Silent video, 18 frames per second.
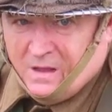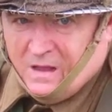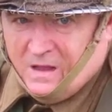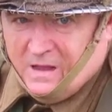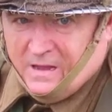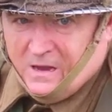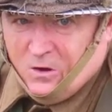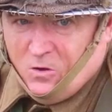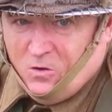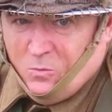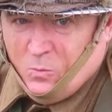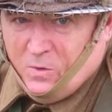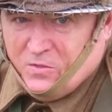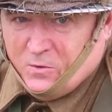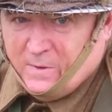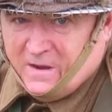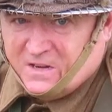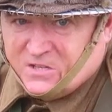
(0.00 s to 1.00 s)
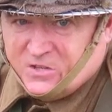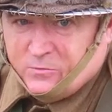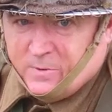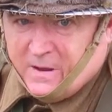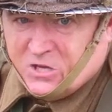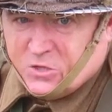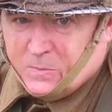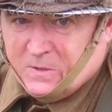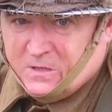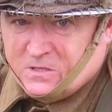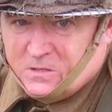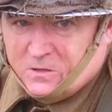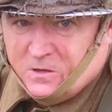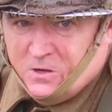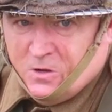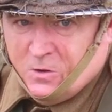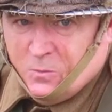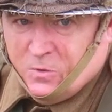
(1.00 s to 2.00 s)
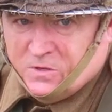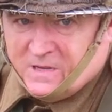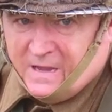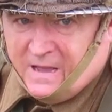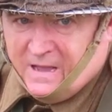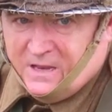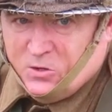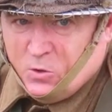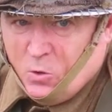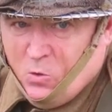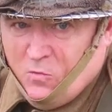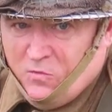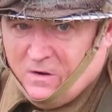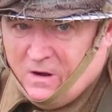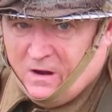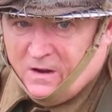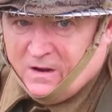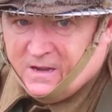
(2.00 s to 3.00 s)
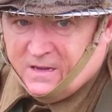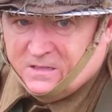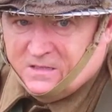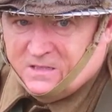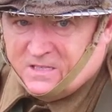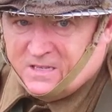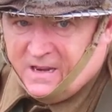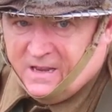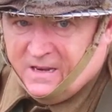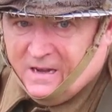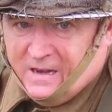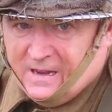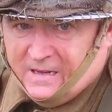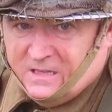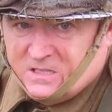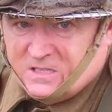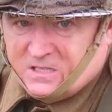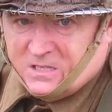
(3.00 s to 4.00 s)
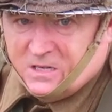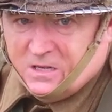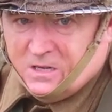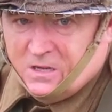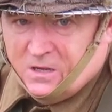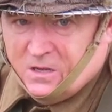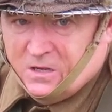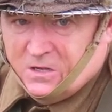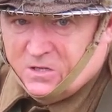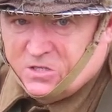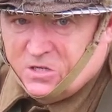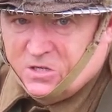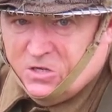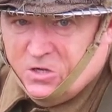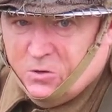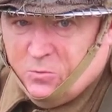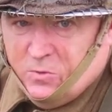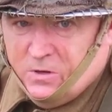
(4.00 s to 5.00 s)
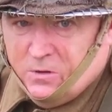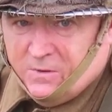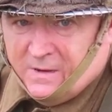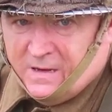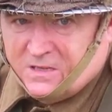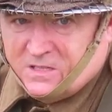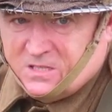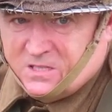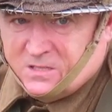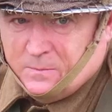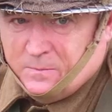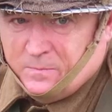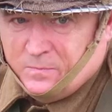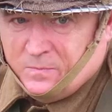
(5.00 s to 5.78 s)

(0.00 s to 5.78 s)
I, along with the rest of the regiment, were to hand over our guns and lights to new units.